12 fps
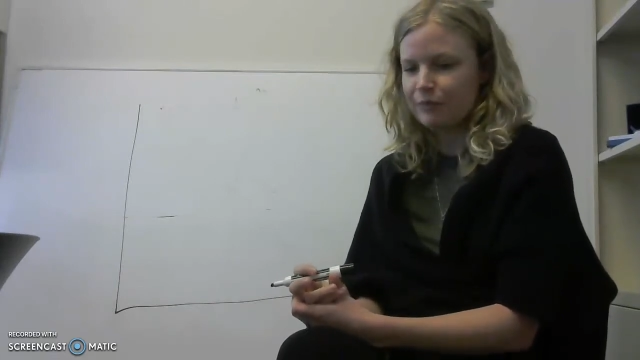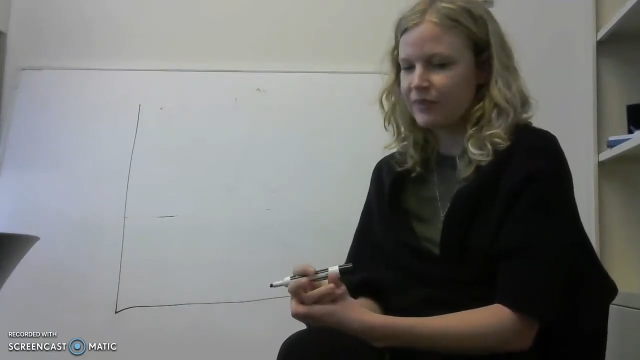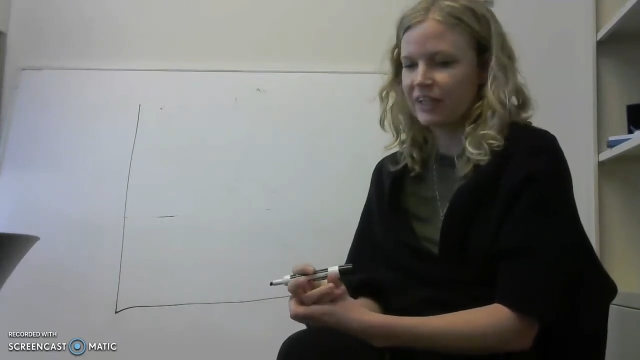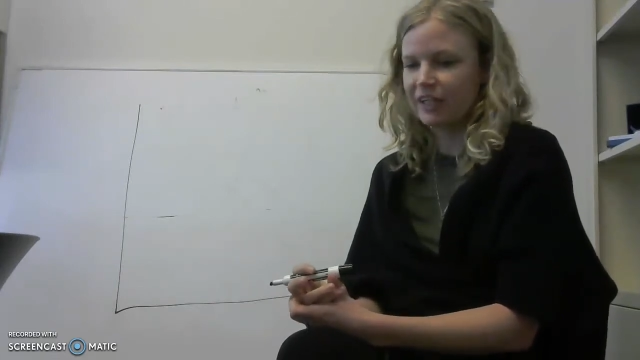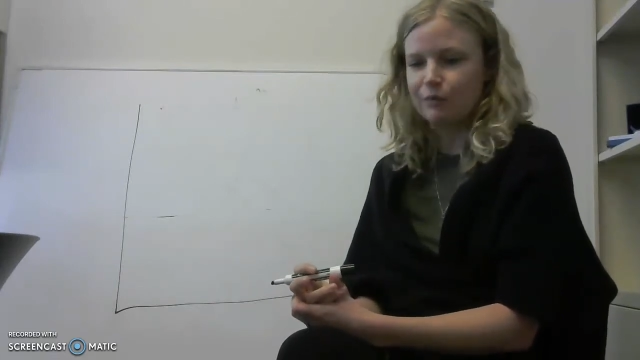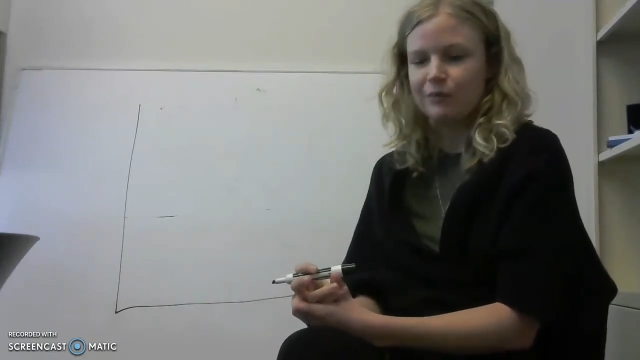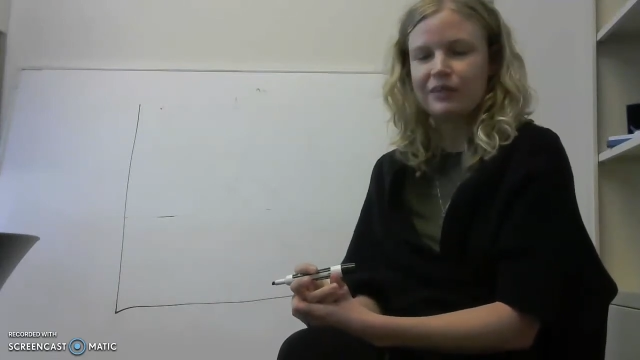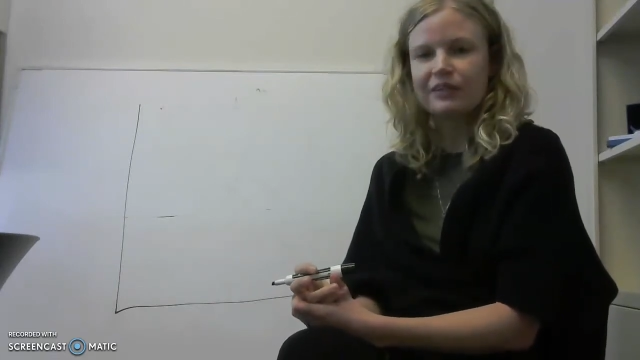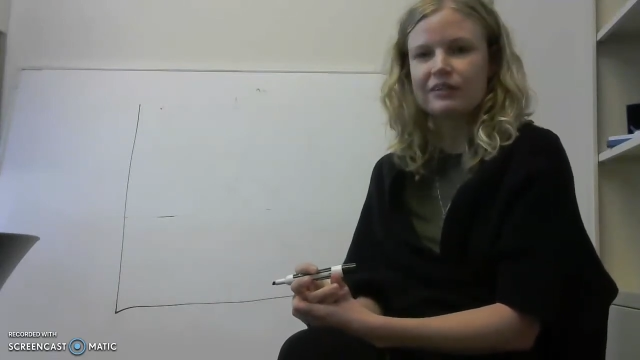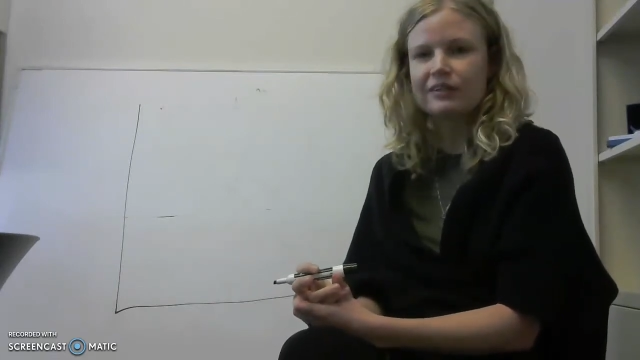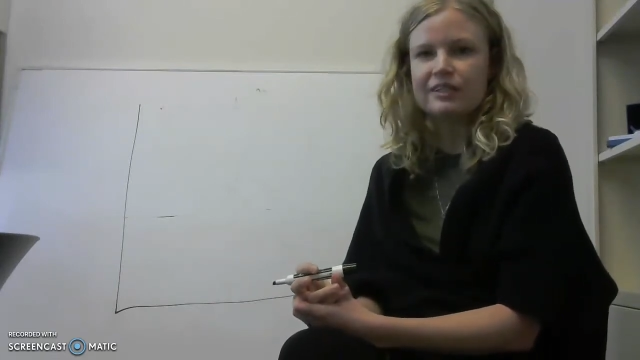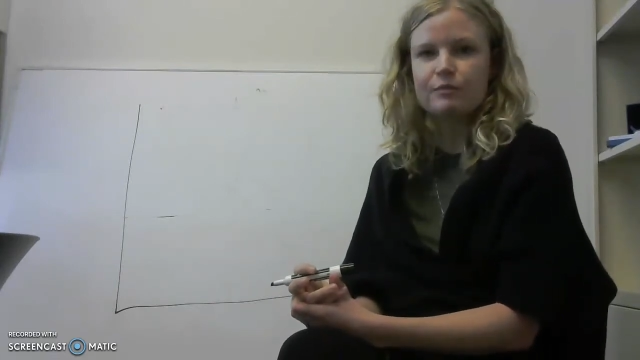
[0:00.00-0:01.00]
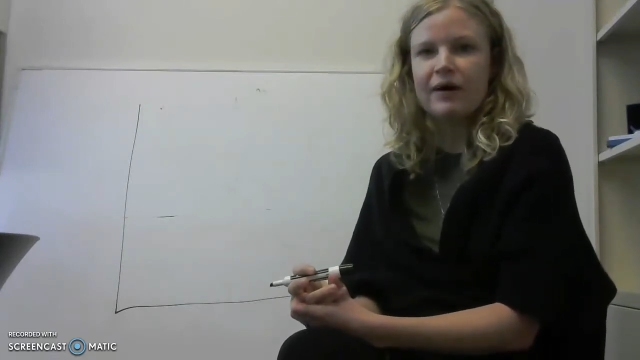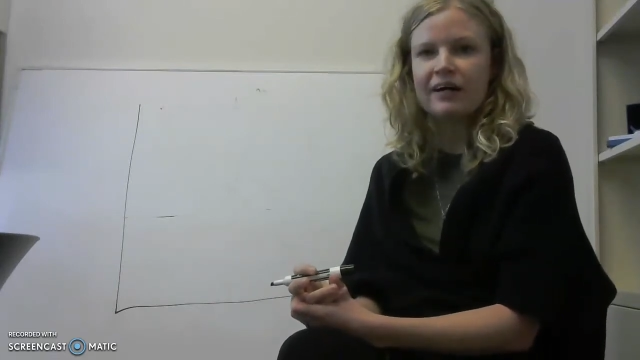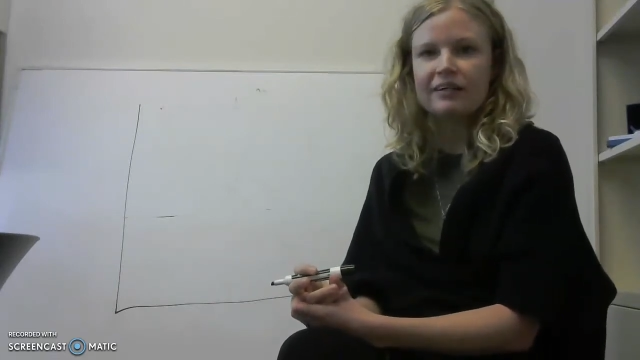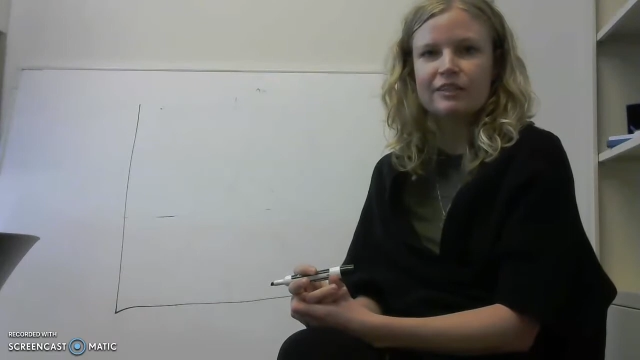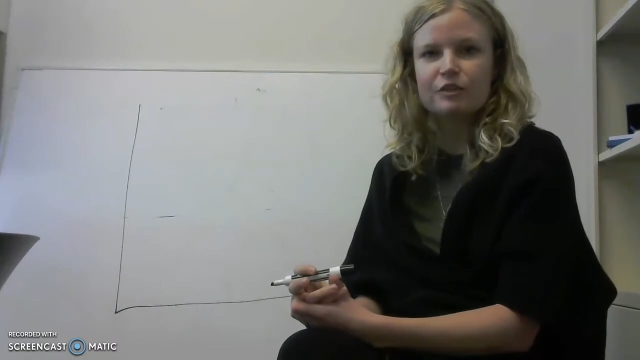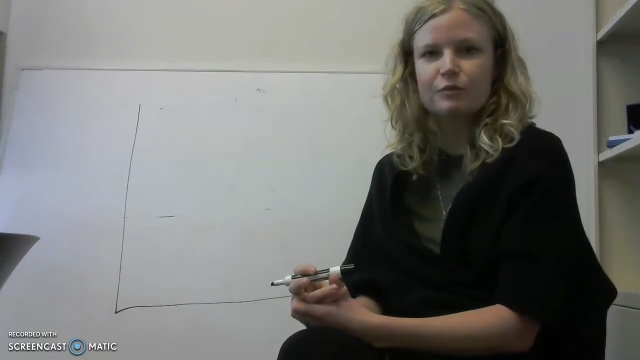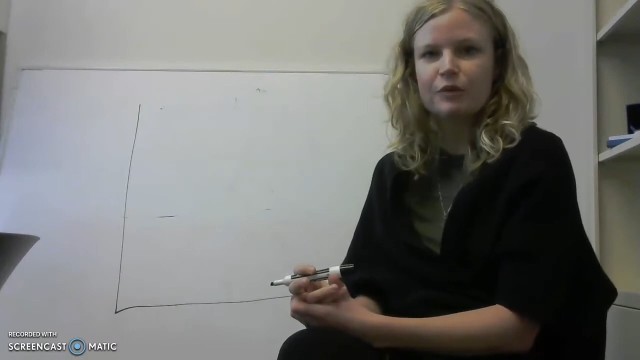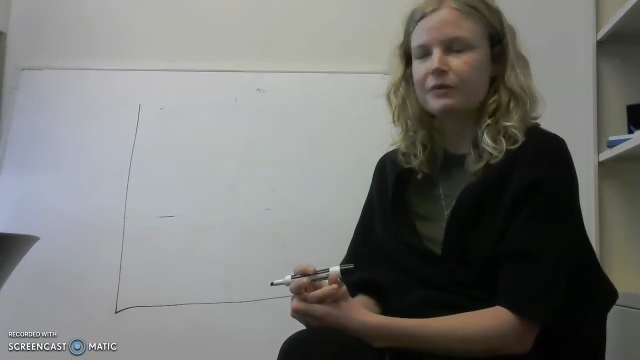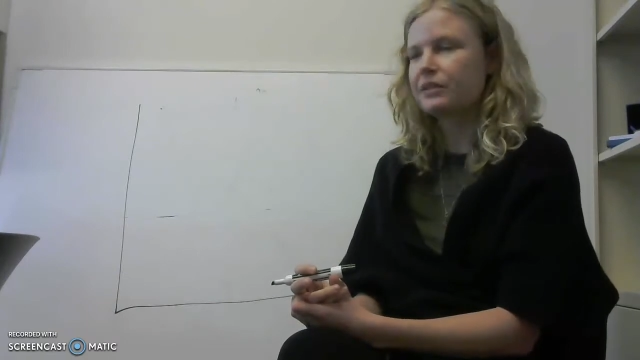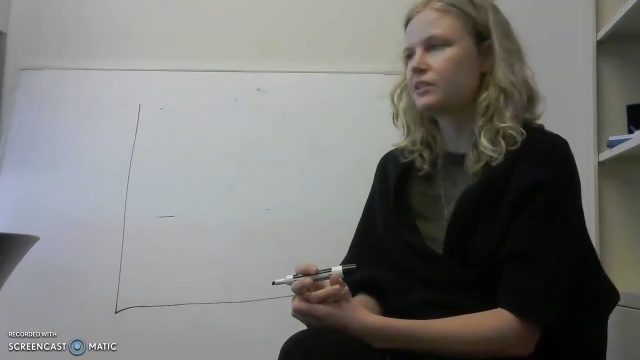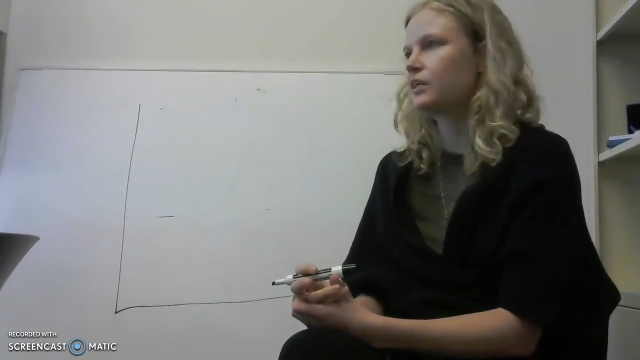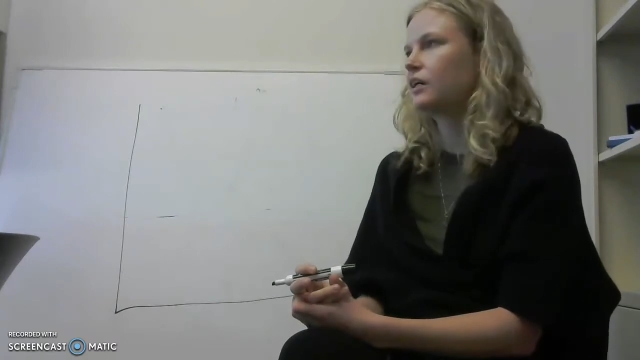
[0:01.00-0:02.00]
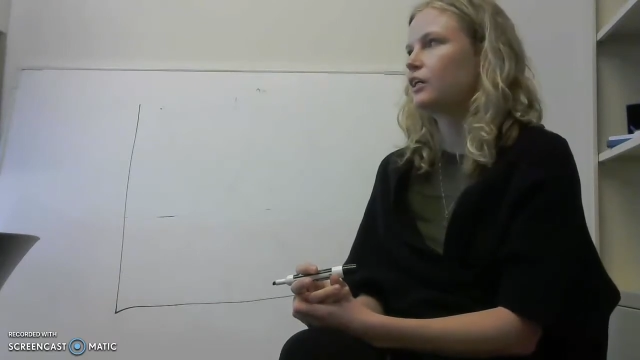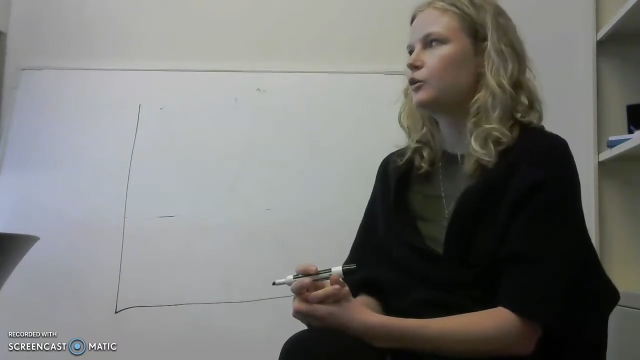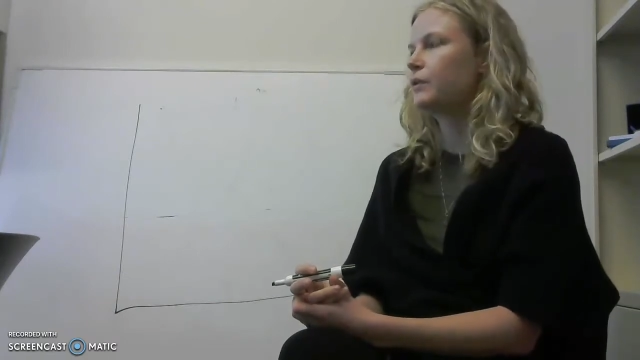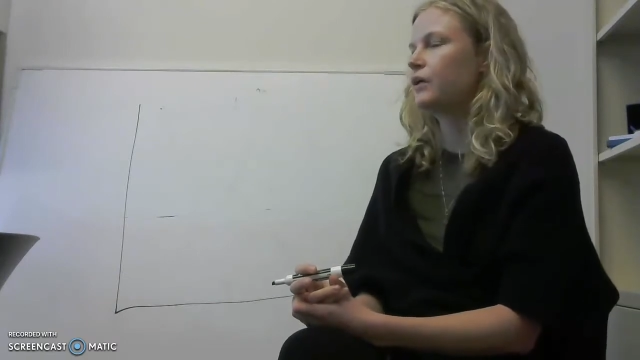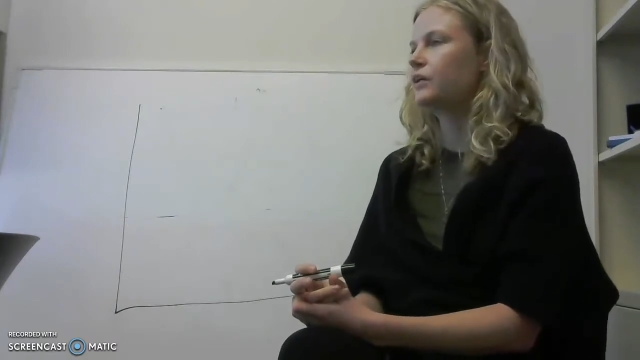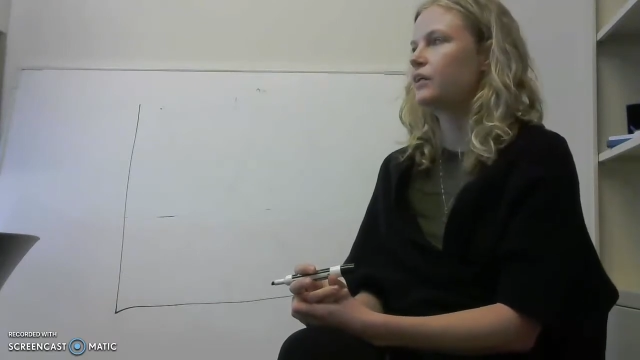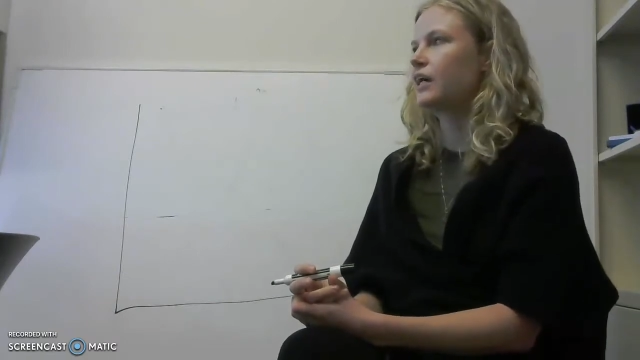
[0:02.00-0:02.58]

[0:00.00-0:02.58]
thinking I'm going to learn these models people are talking about,